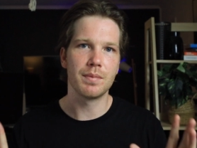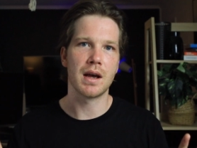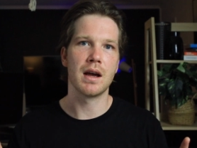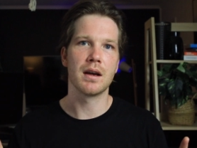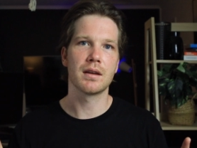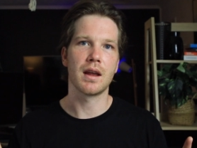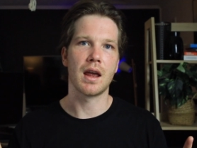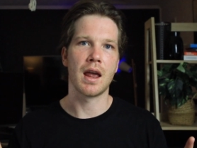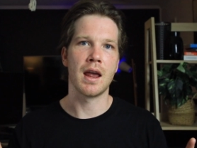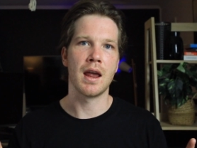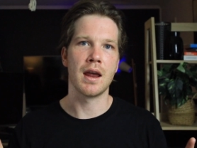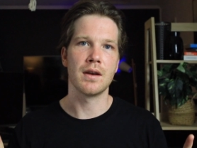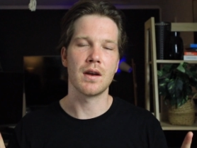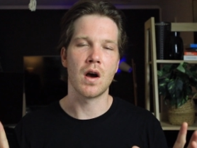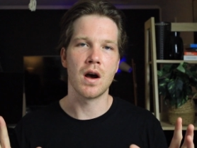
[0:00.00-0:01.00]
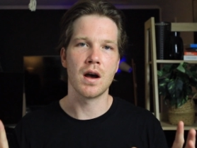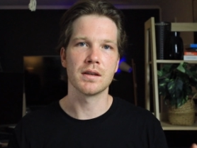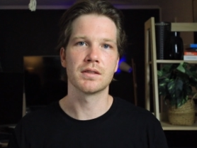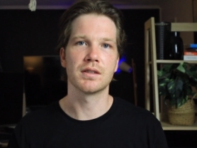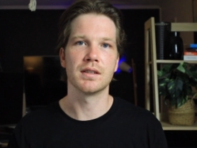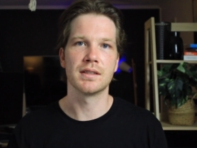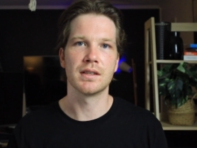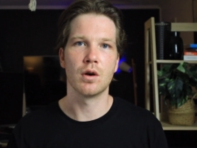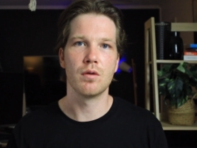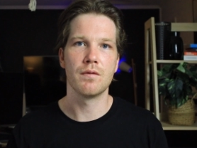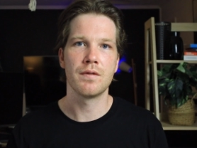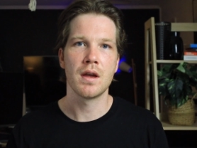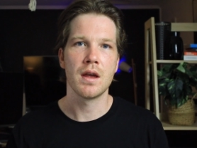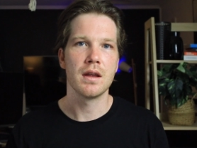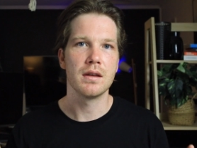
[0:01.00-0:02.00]
back and ask
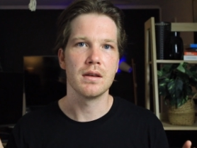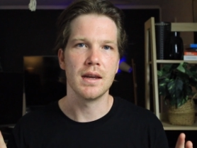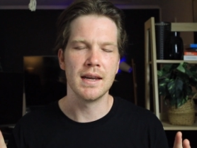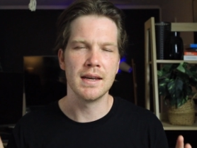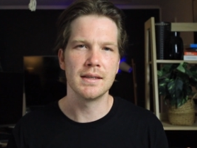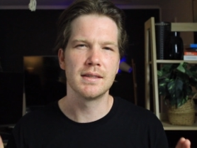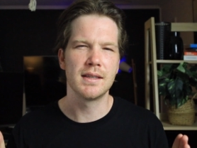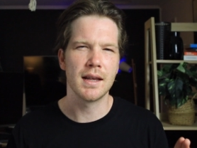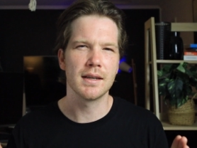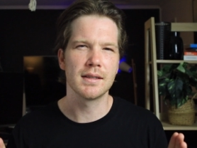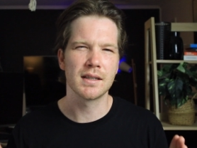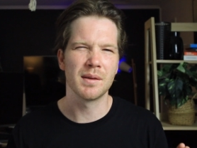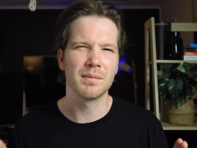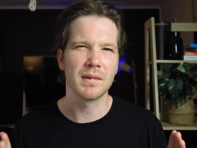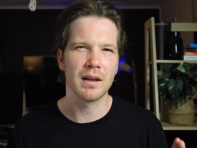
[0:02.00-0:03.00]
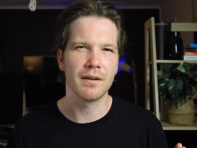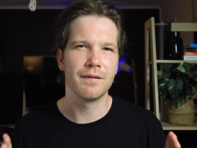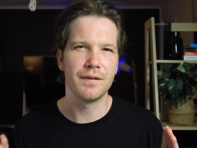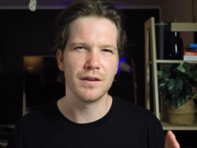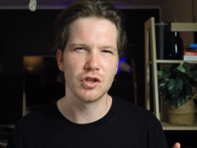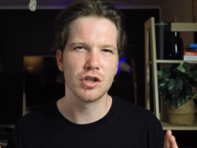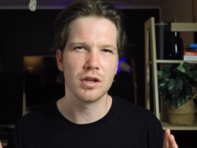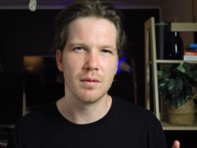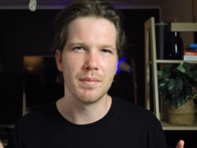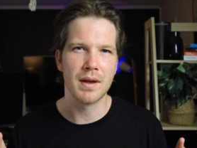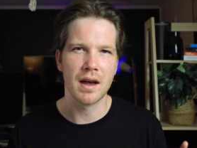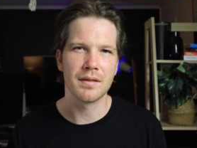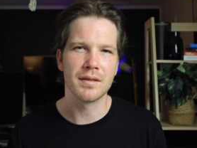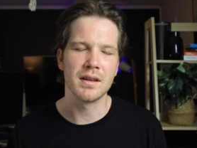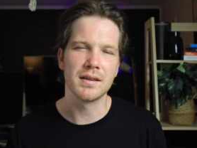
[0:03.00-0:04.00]
yourself, is there something fishy
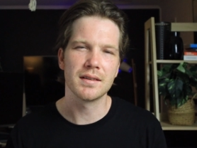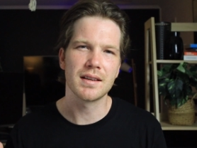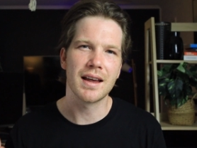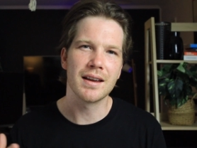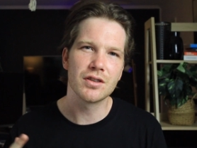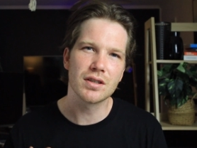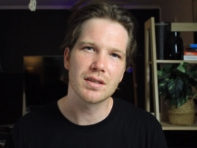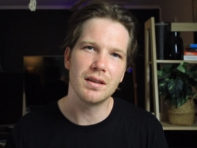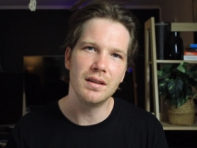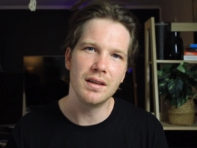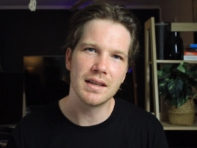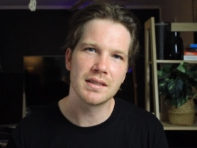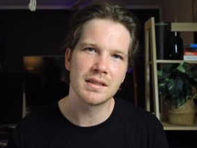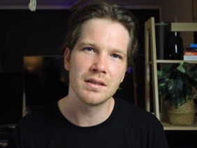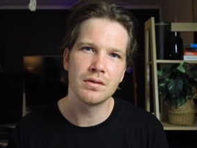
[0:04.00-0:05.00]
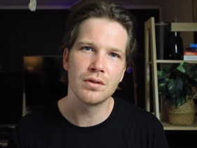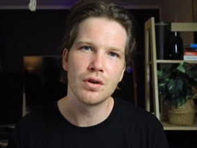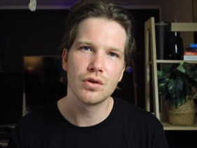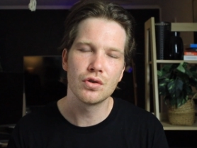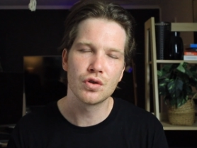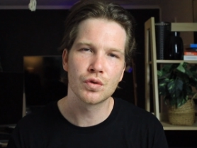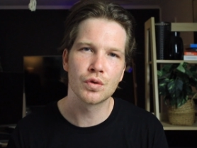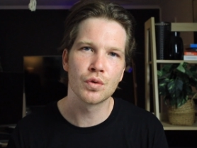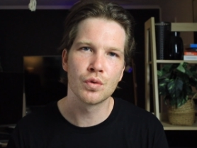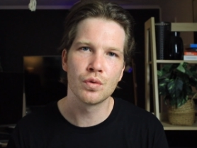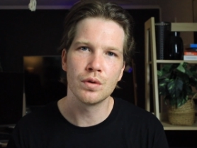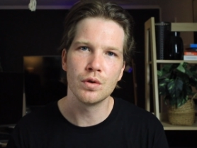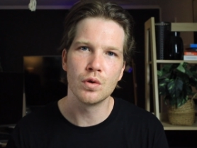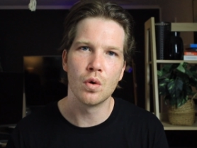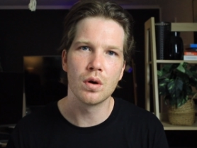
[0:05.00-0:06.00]
about this? And just listen
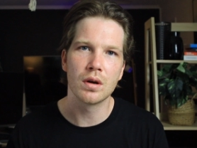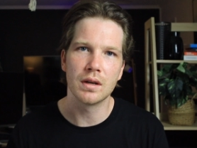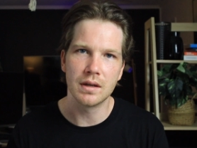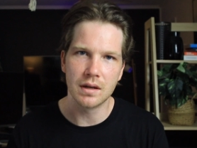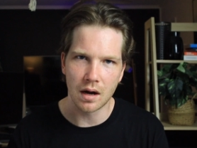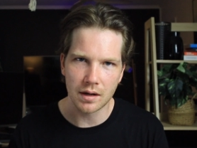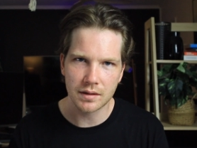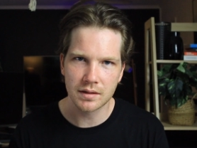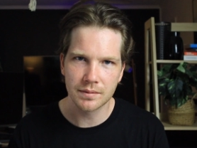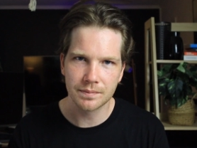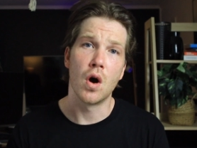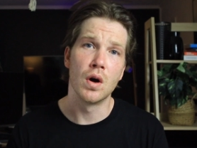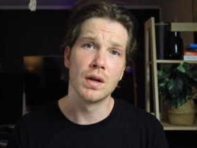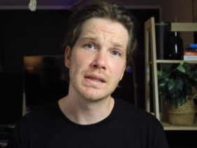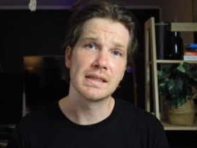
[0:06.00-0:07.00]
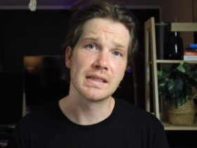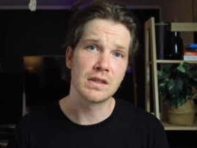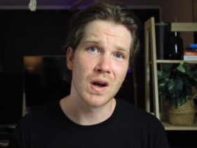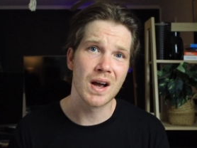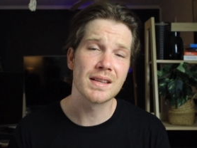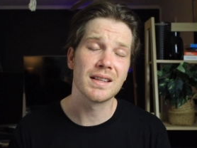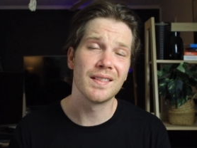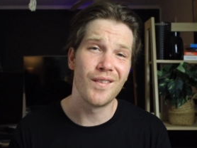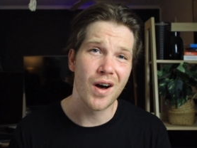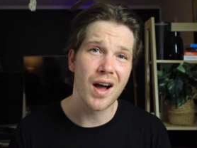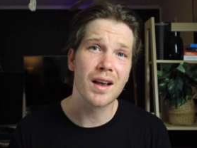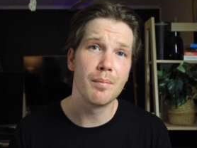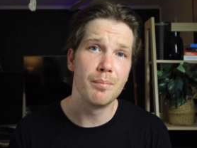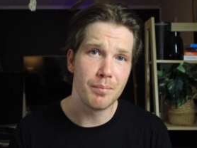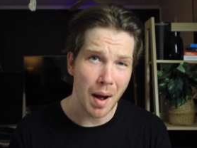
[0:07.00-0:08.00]
to your gut. On sites
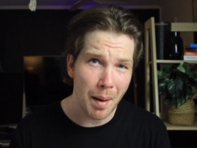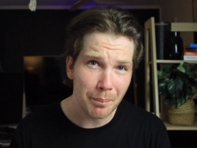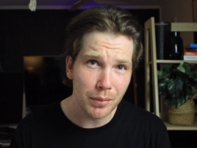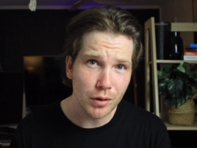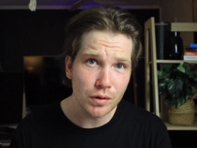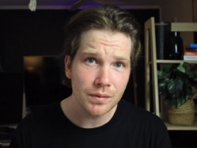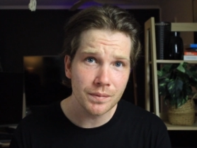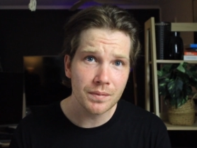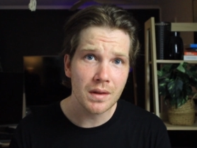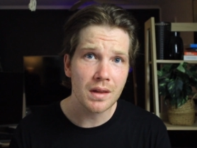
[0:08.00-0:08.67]
like Bumble